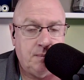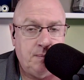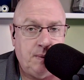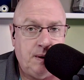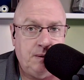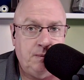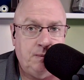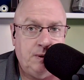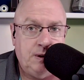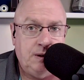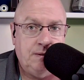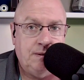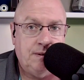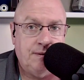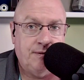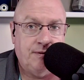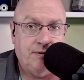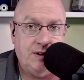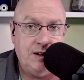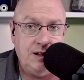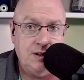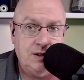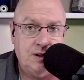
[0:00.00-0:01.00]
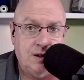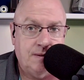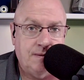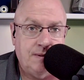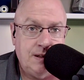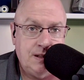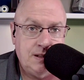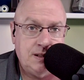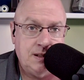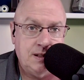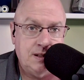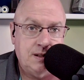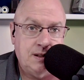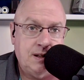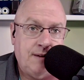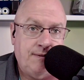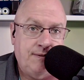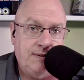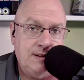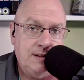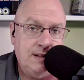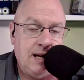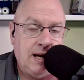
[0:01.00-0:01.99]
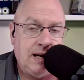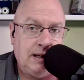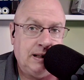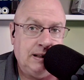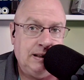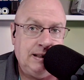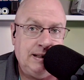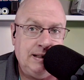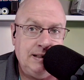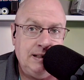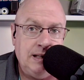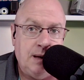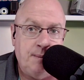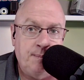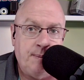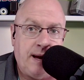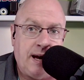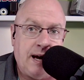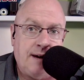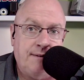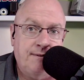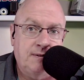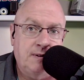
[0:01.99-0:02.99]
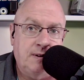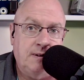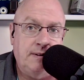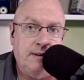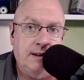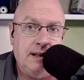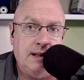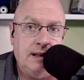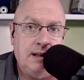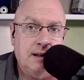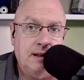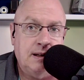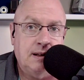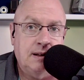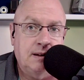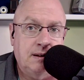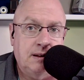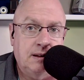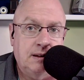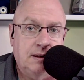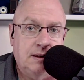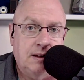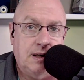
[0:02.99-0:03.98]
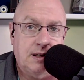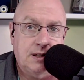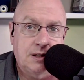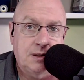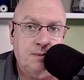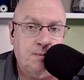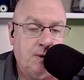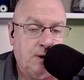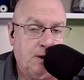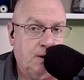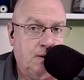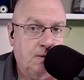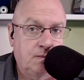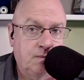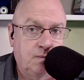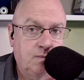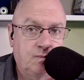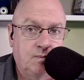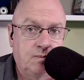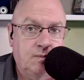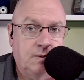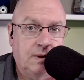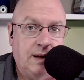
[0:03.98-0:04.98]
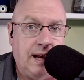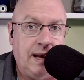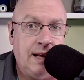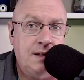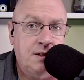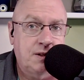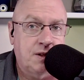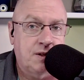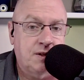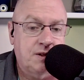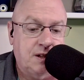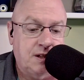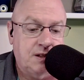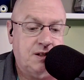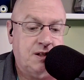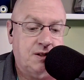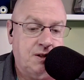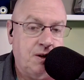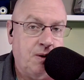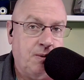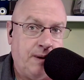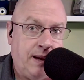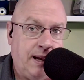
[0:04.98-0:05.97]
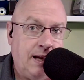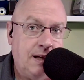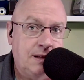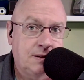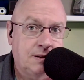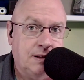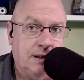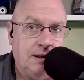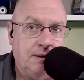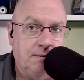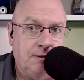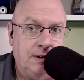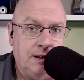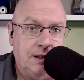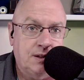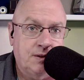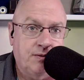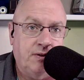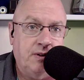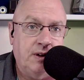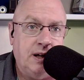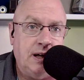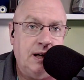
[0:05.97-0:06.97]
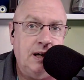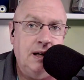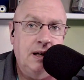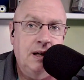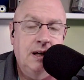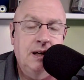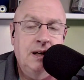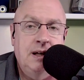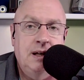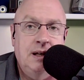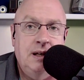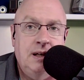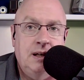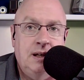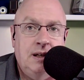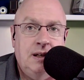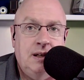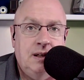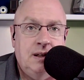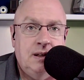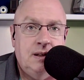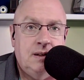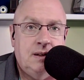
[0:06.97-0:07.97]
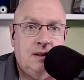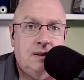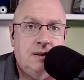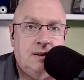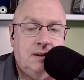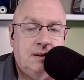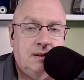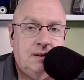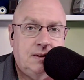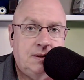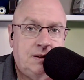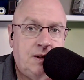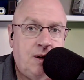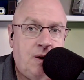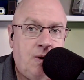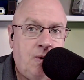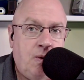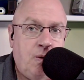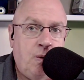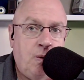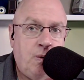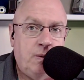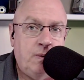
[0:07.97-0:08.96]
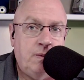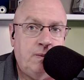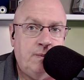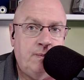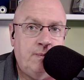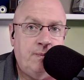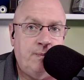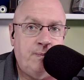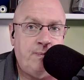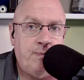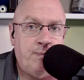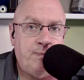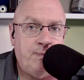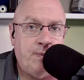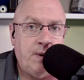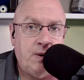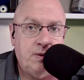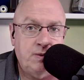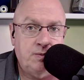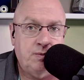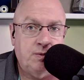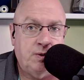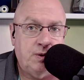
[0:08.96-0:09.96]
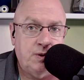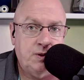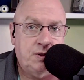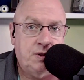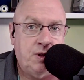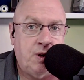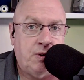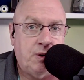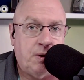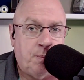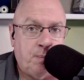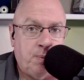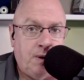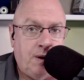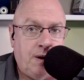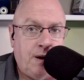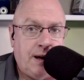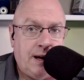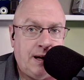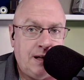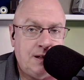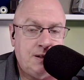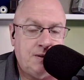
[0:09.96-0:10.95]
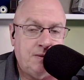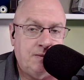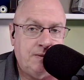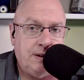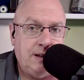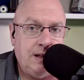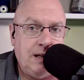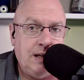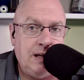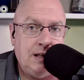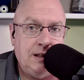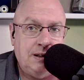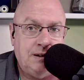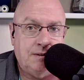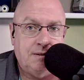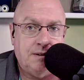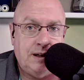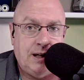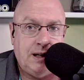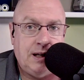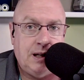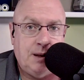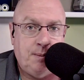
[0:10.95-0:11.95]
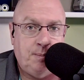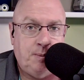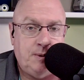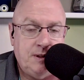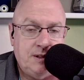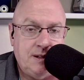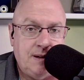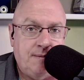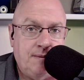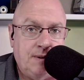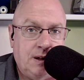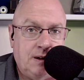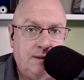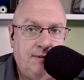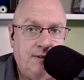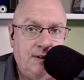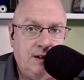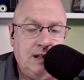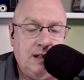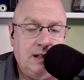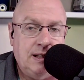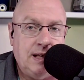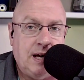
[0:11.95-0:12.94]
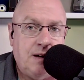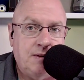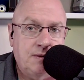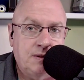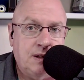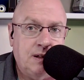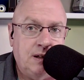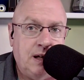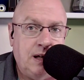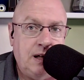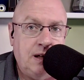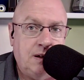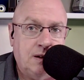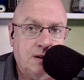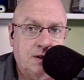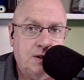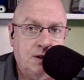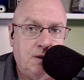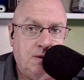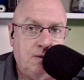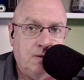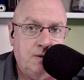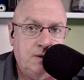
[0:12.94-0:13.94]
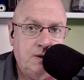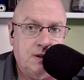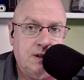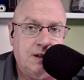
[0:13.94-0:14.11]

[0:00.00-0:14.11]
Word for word: But when you have free service and stuff is not cleaned up after the customer cancels because there's no canceling when it's free. Right. So those rules right. don't apply. So in the end, you're going to end up with 750,000 anchor shows.